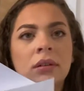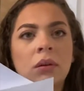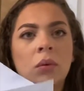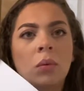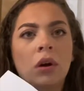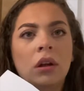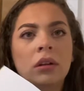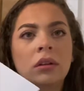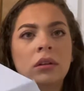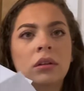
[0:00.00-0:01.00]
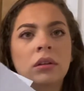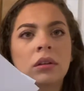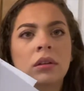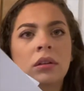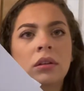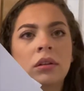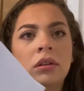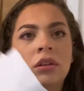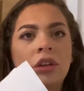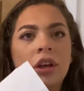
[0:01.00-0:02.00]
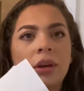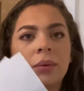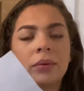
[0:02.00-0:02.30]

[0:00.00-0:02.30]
1, 2.